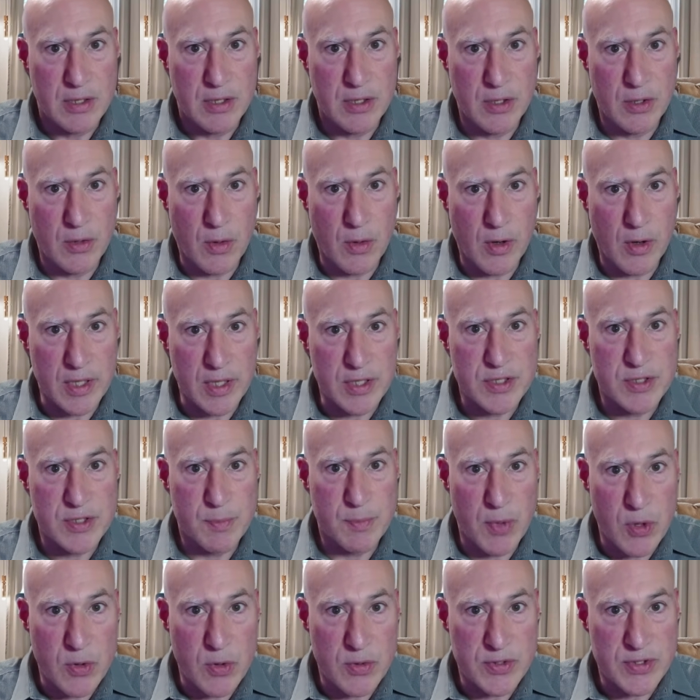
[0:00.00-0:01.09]
are
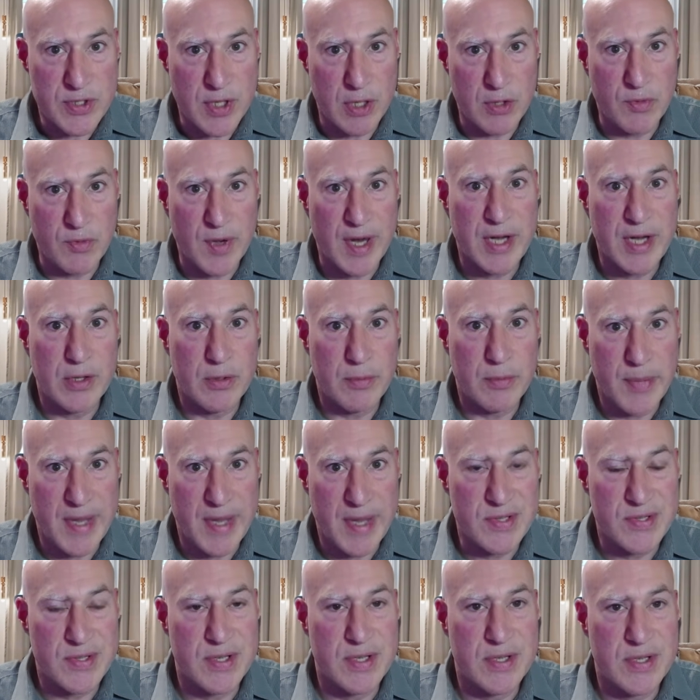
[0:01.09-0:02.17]
exposed on a regular
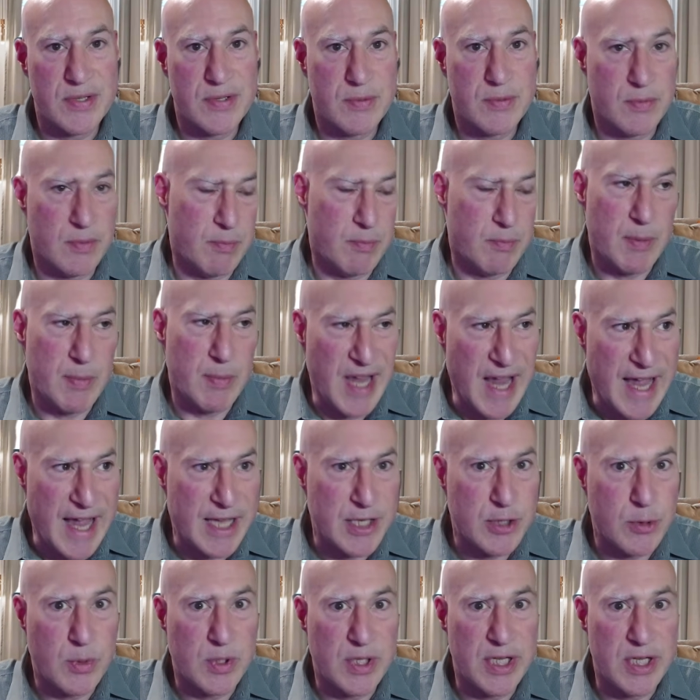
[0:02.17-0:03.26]
basis, maybe
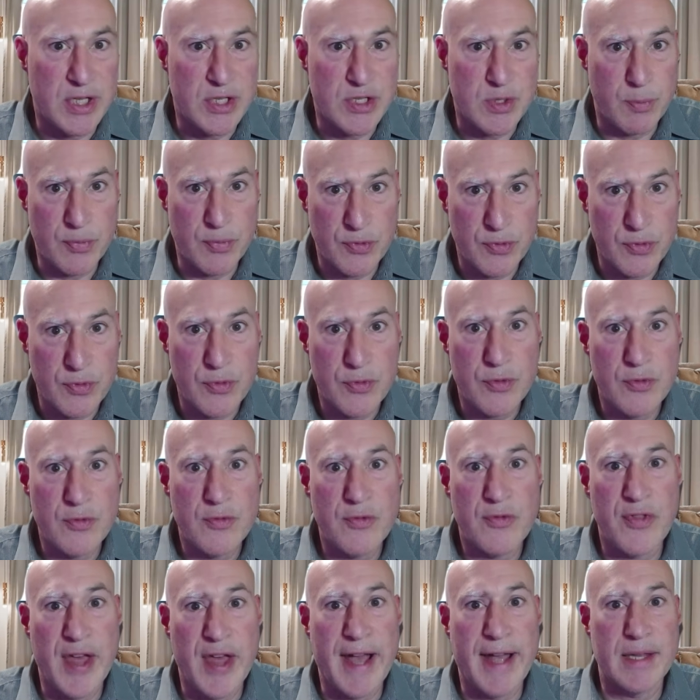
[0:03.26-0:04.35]
annually, to
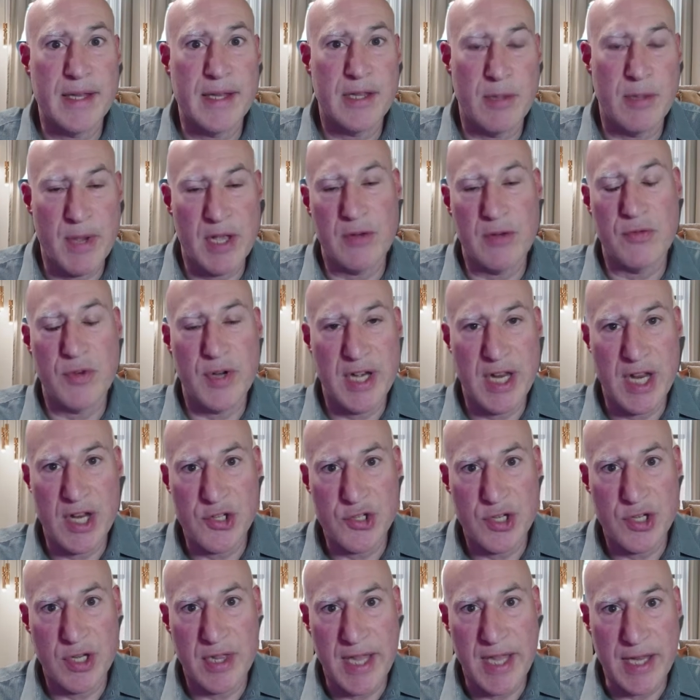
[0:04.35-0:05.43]
prove that the amount of
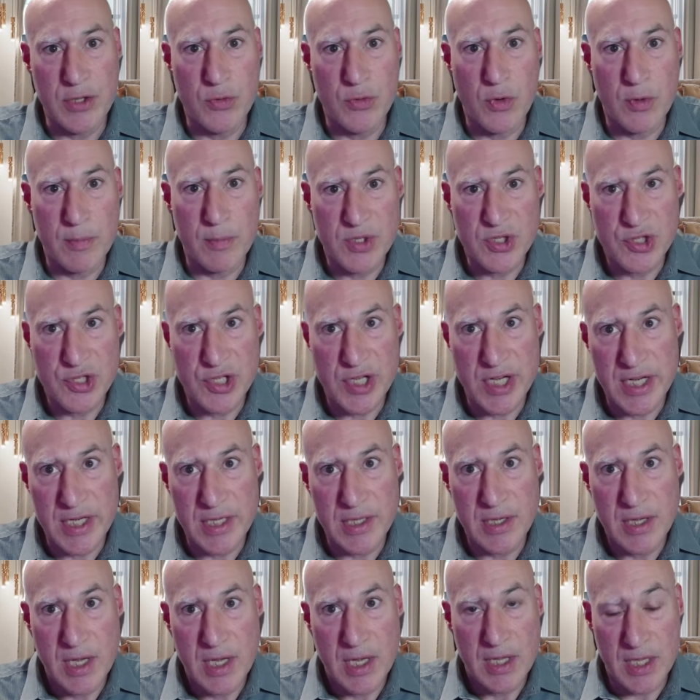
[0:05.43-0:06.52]
radiation that your
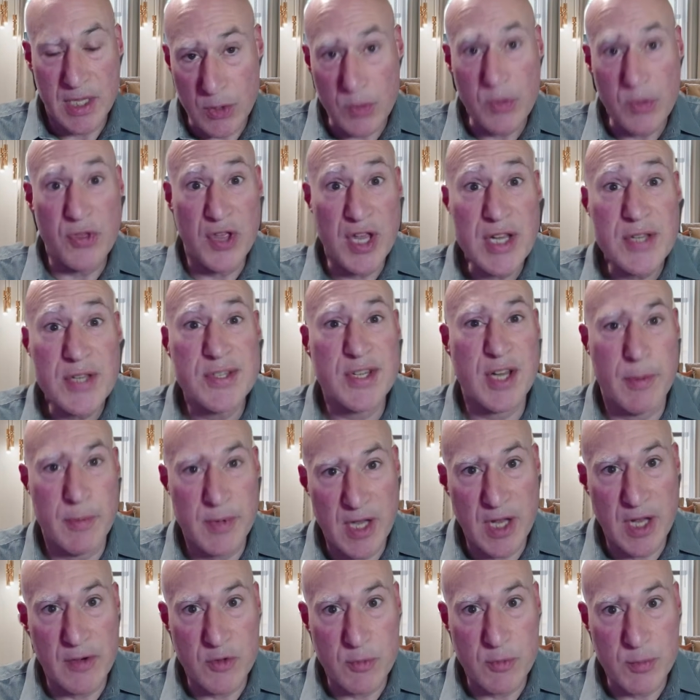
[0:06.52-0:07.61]
machine, that you think is coming
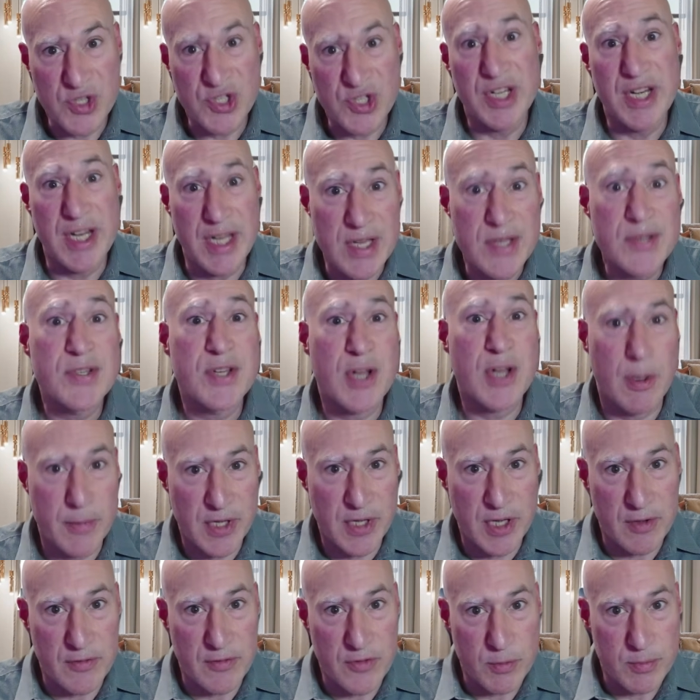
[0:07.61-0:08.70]
out of your machine, is
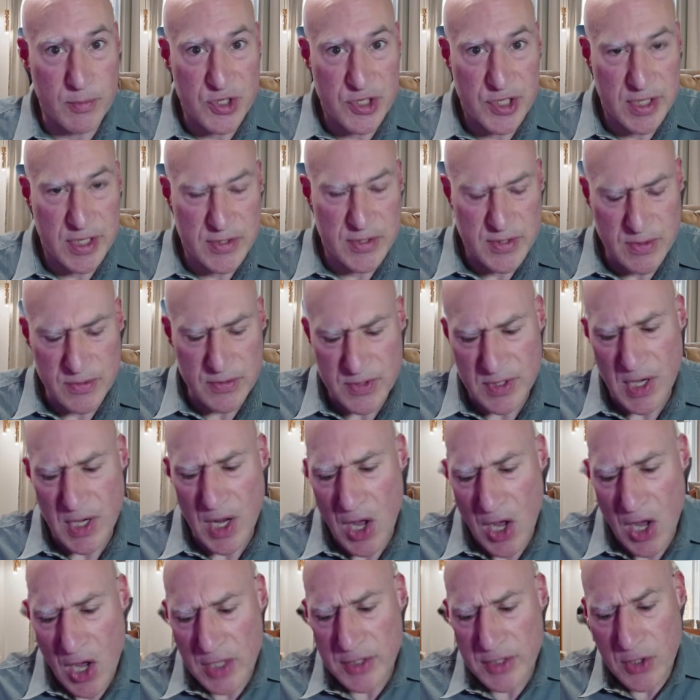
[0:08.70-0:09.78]
coming out of your machine. So there's an
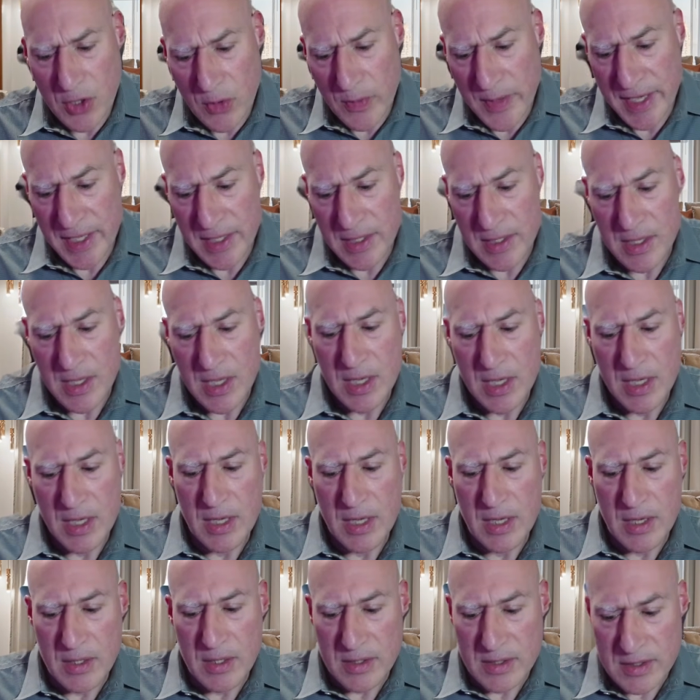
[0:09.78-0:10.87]
ongoing
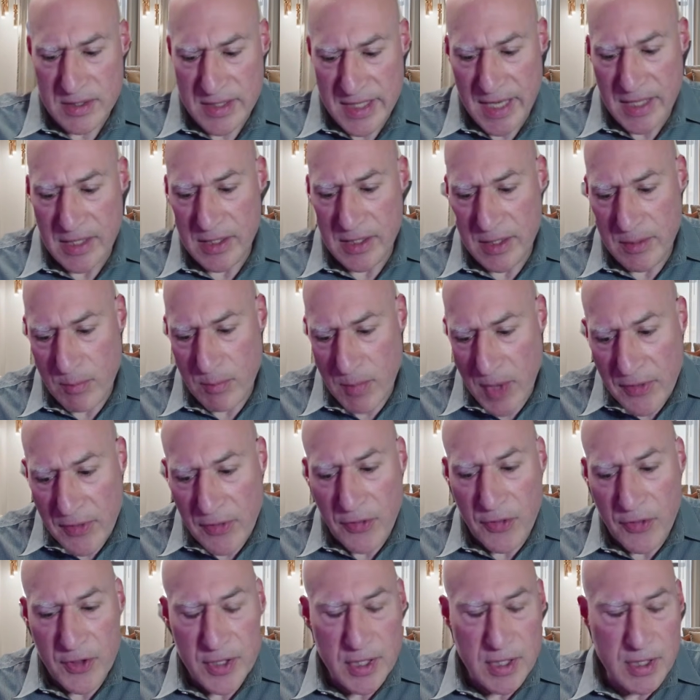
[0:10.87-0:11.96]
daily,
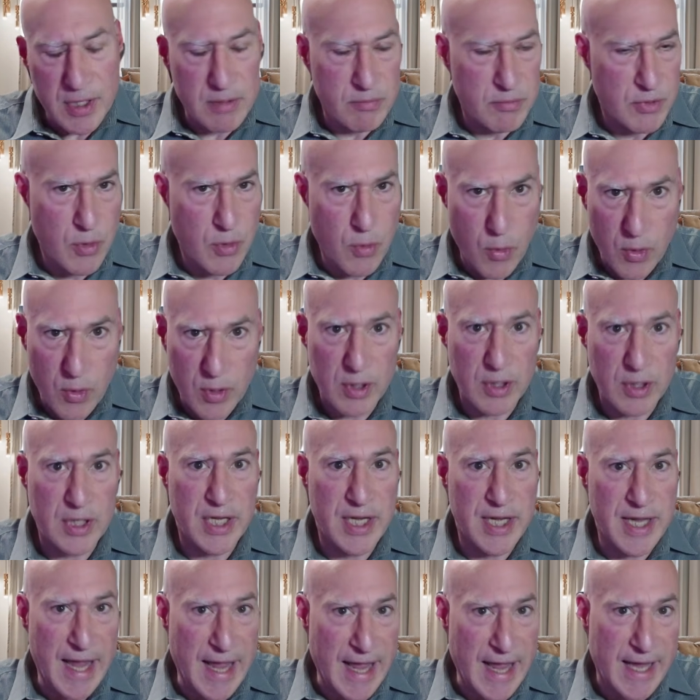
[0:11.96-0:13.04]
monthly,
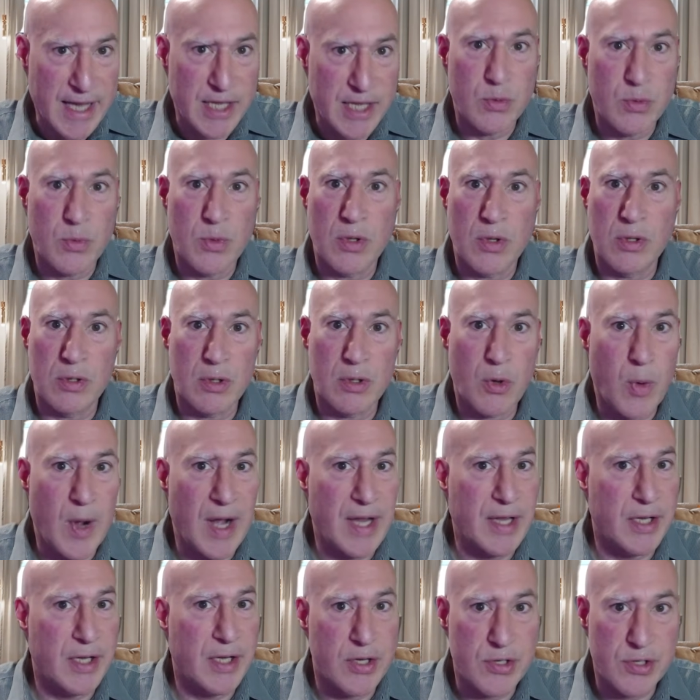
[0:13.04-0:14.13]
quarterly, annual
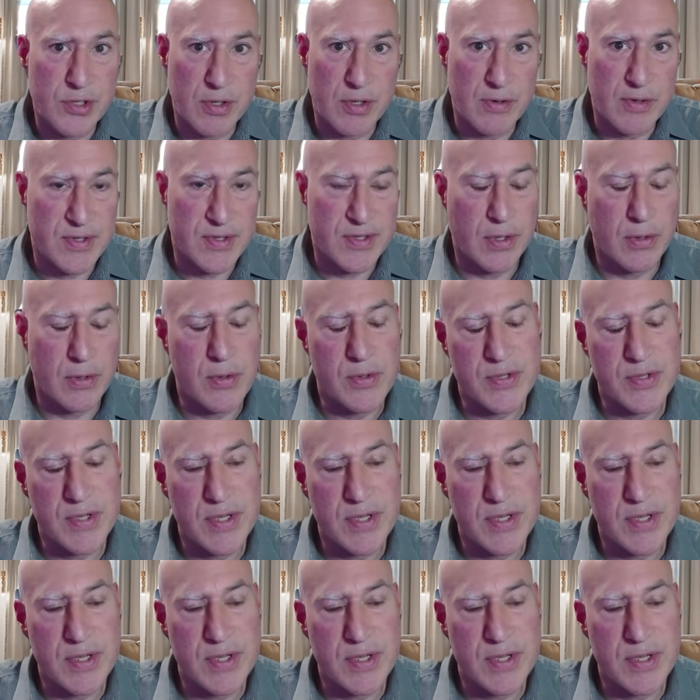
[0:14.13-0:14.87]
quality assurance that goes